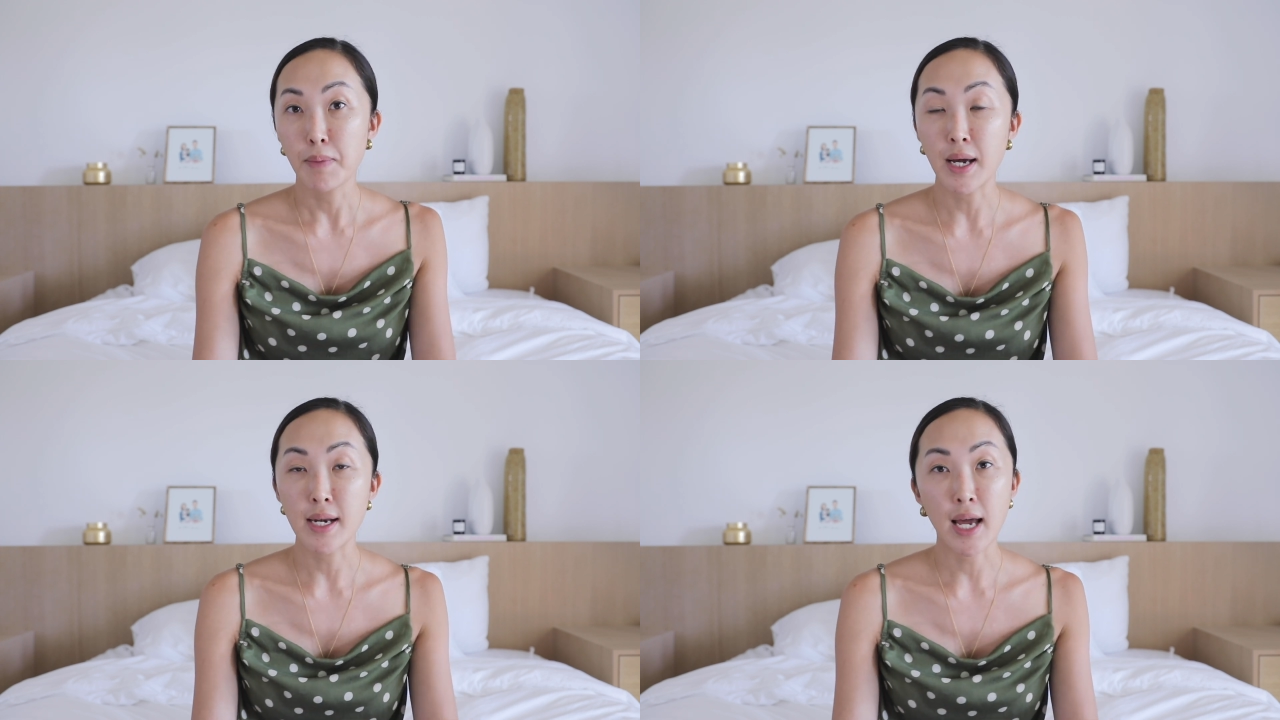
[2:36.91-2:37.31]

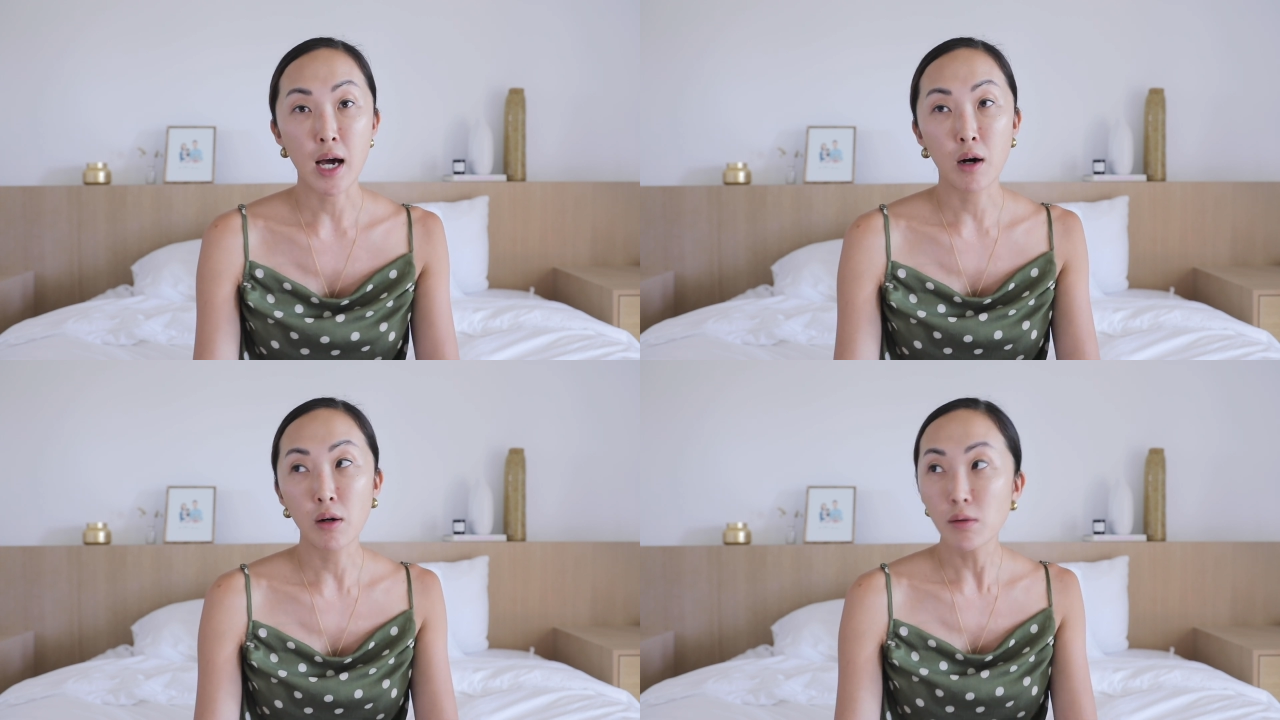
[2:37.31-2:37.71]
but
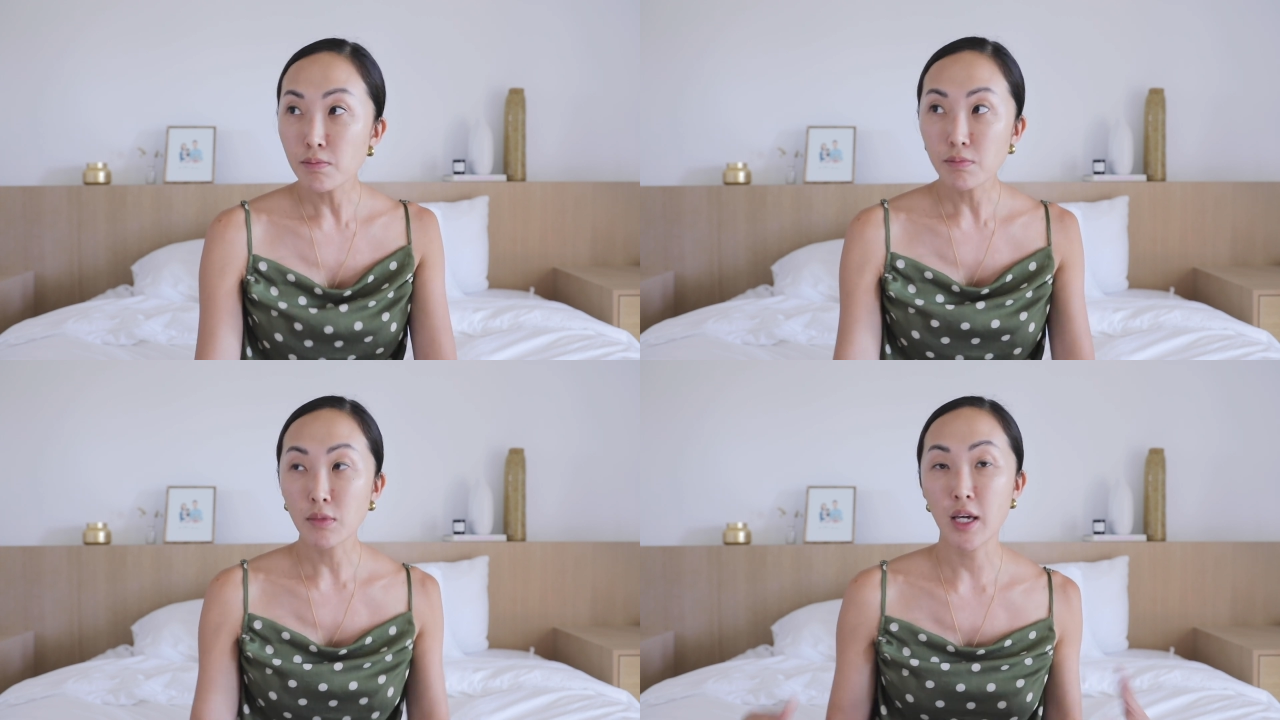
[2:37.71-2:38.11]

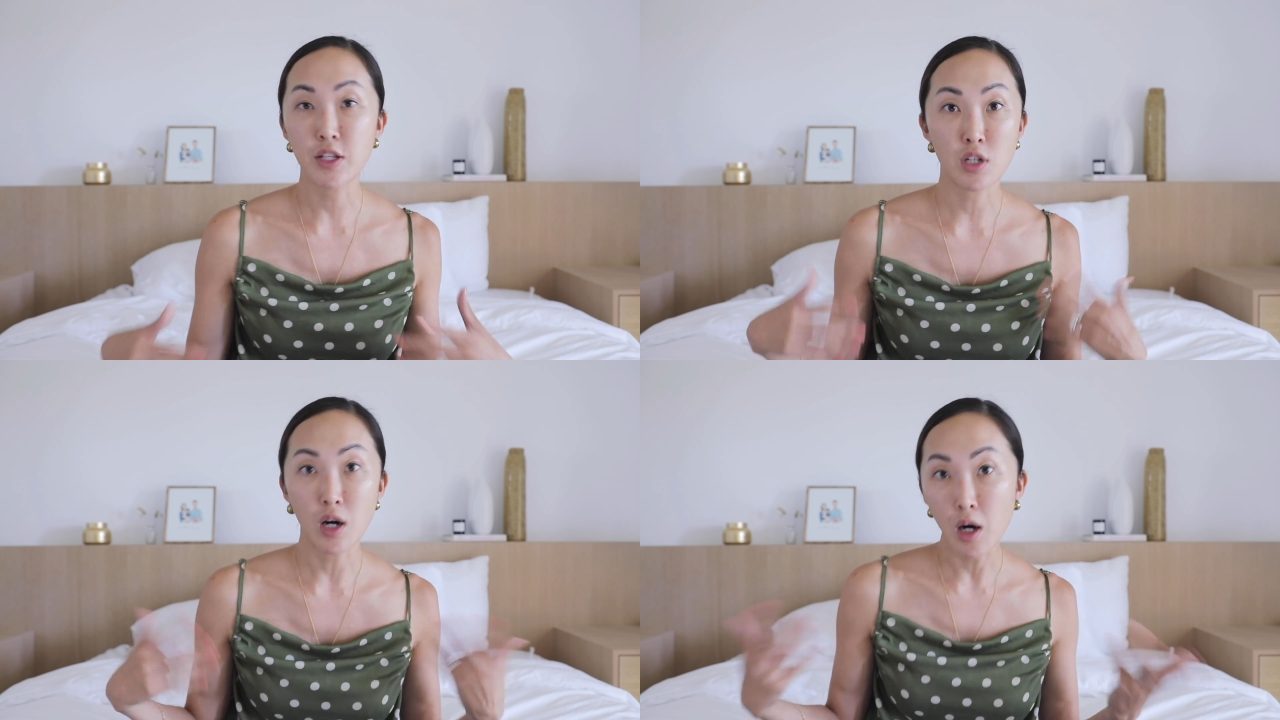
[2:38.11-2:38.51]
now
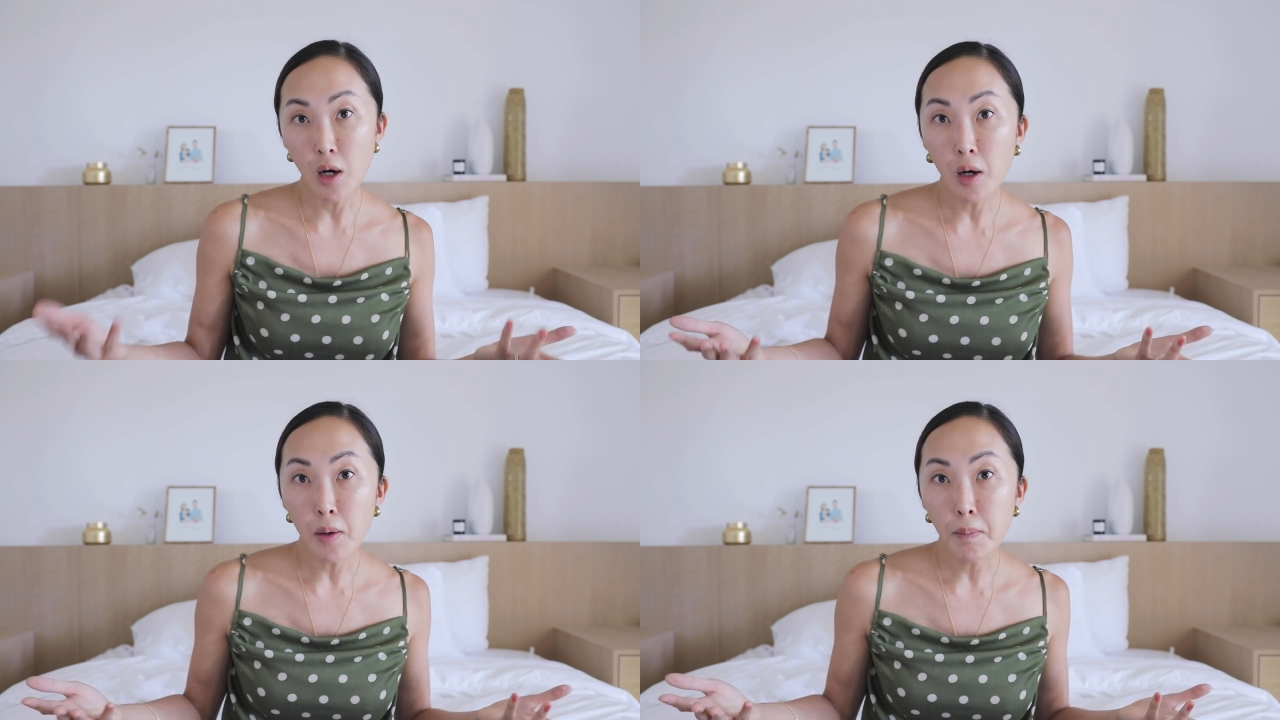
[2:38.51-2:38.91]
it's
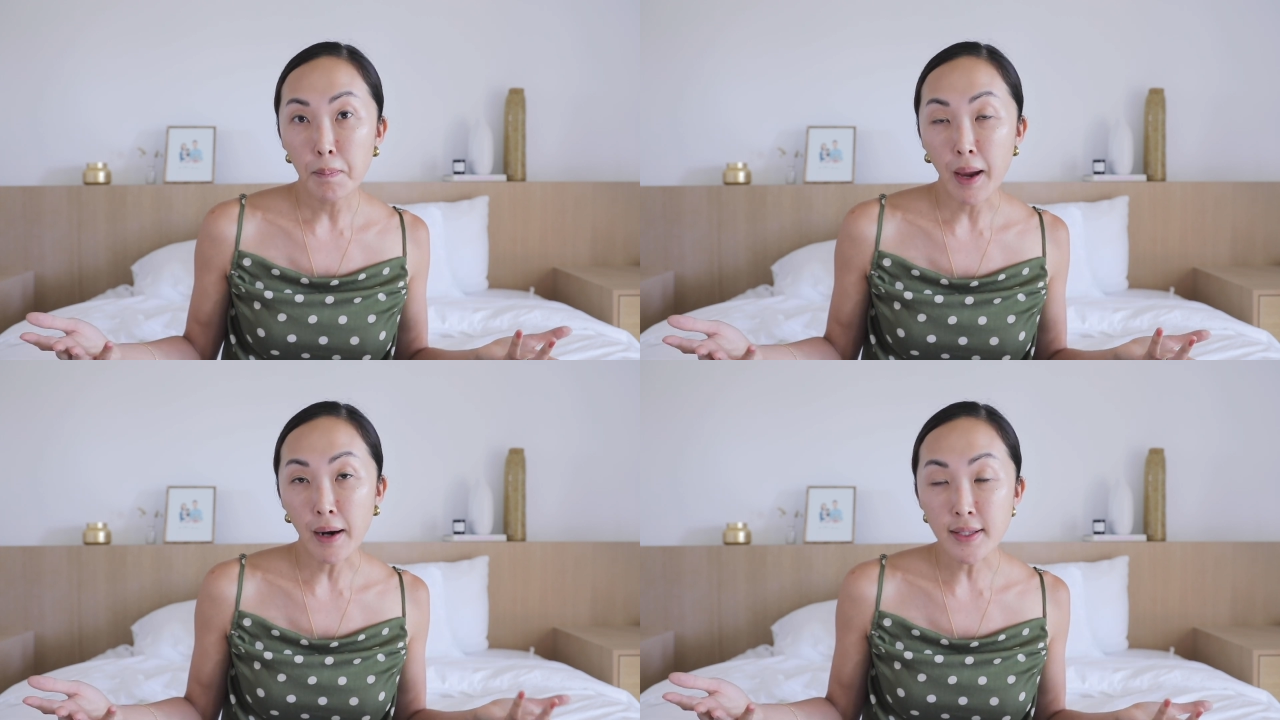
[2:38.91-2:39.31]

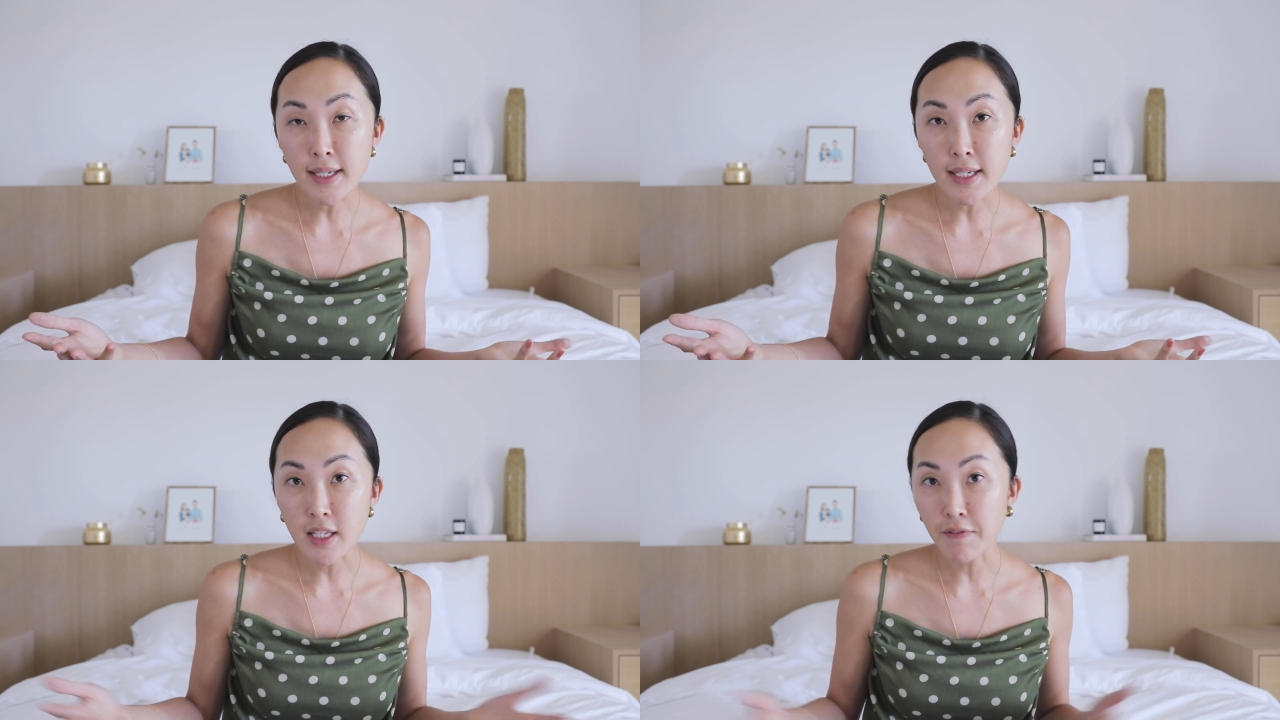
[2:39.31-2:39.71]
all
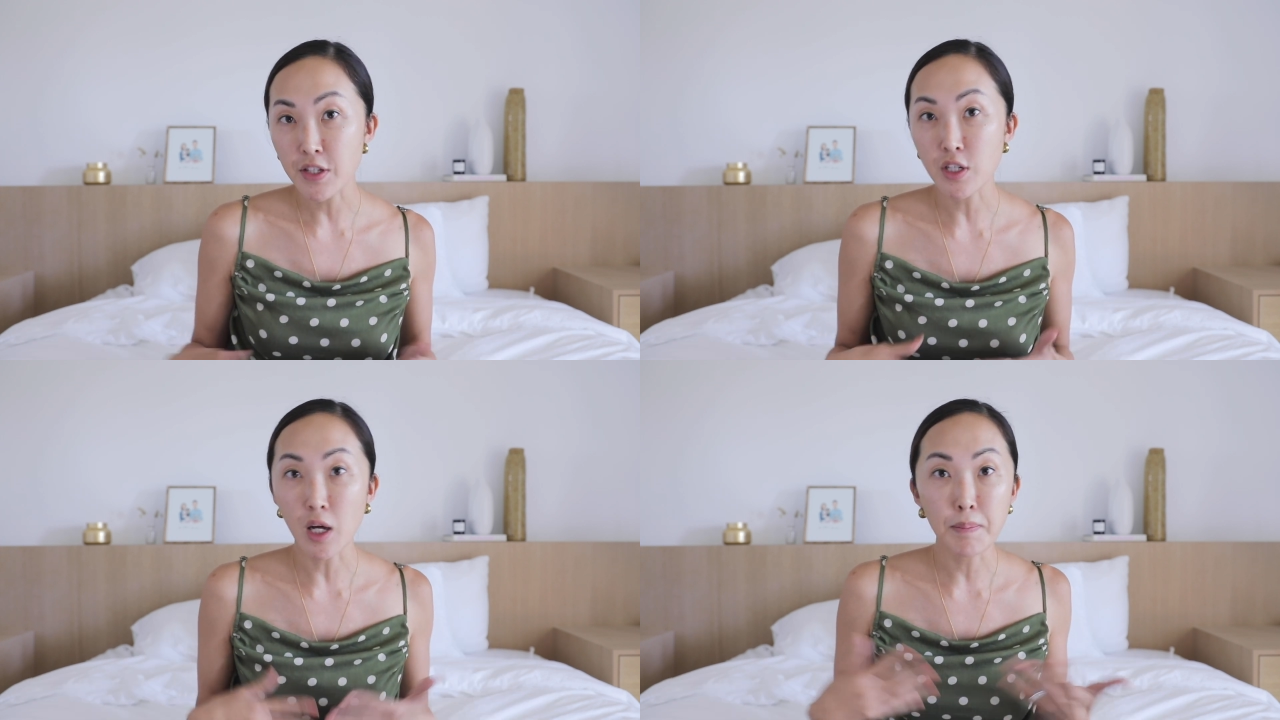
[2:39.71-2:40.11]
parenting stuff,
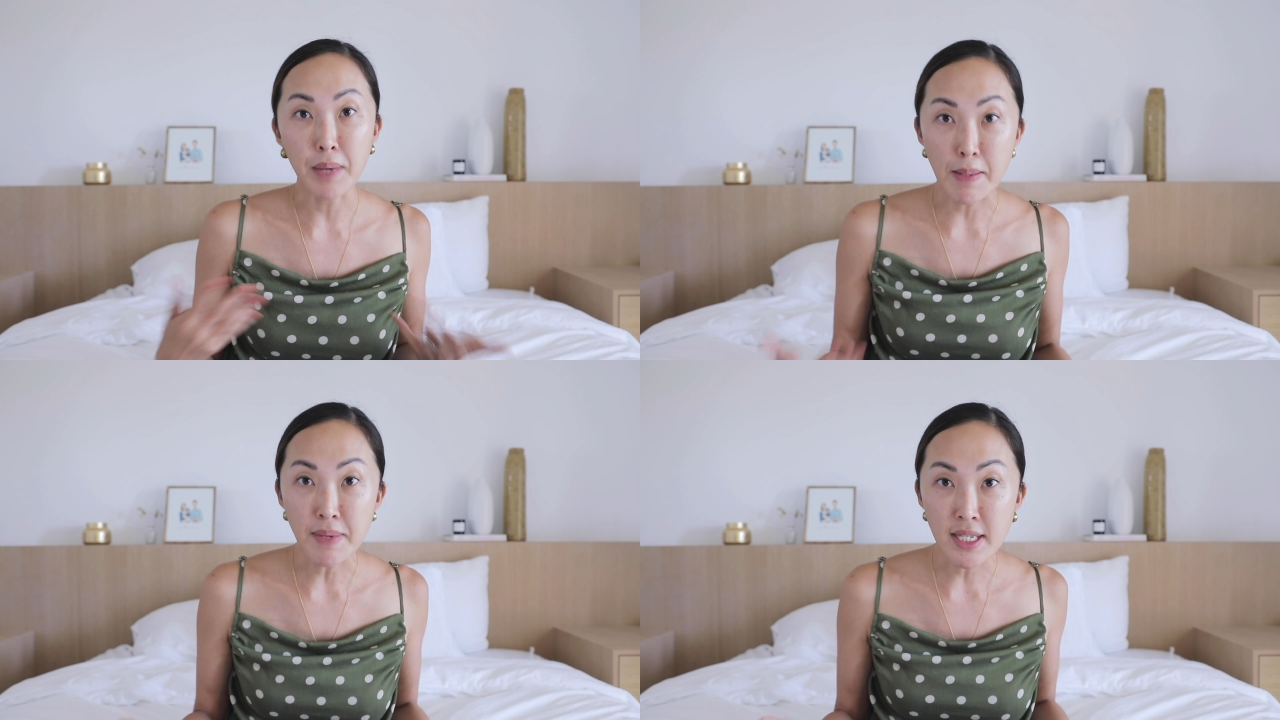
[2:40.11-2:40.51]
it's all
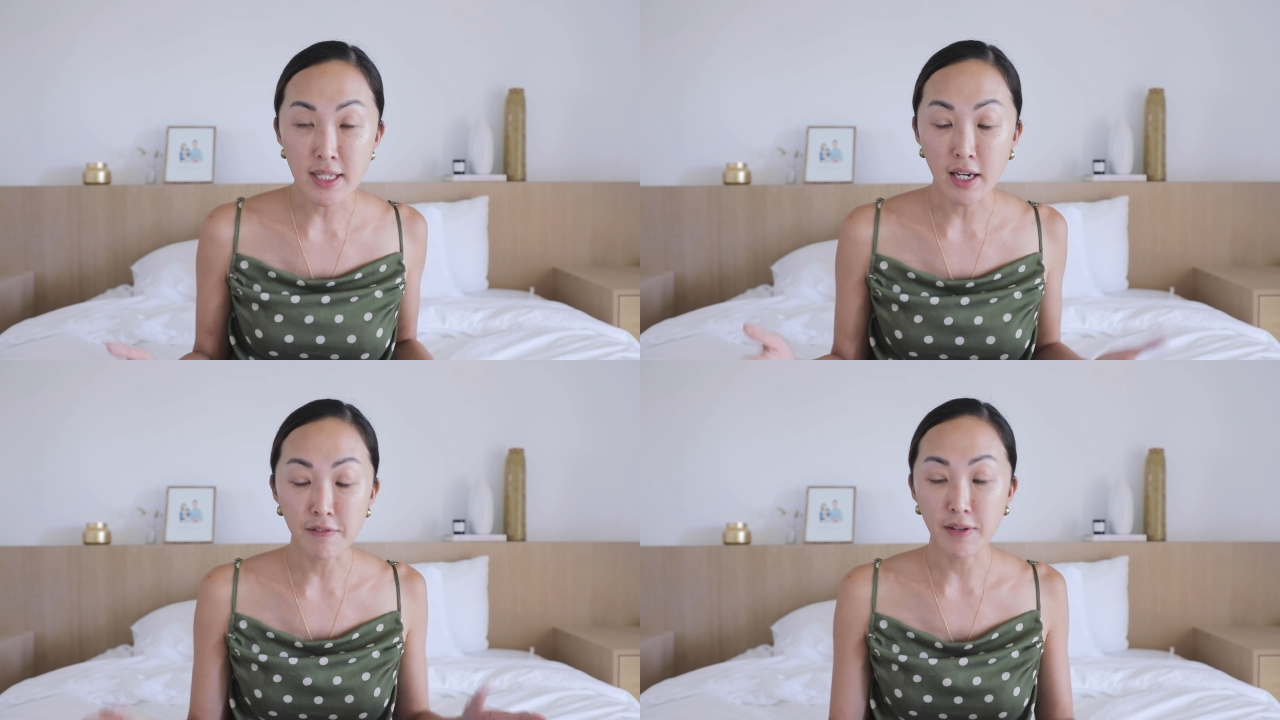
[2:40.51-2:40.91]
baby
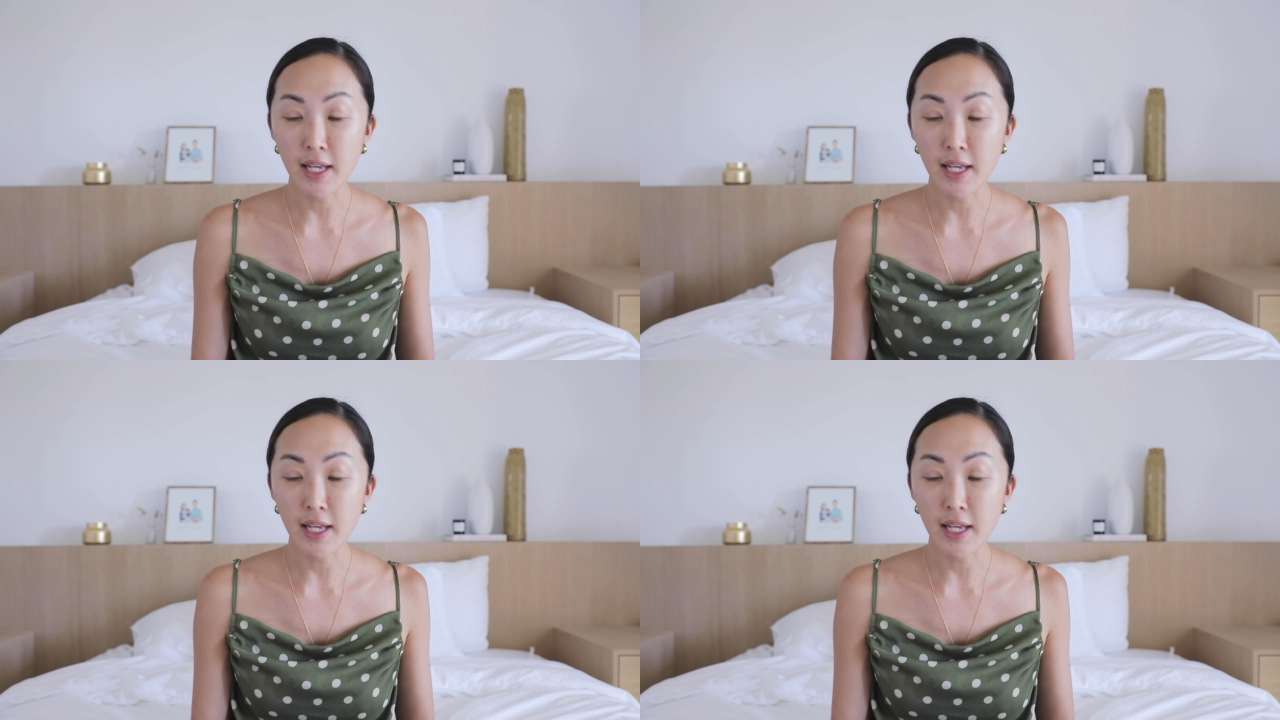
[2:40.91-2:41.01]
stuff.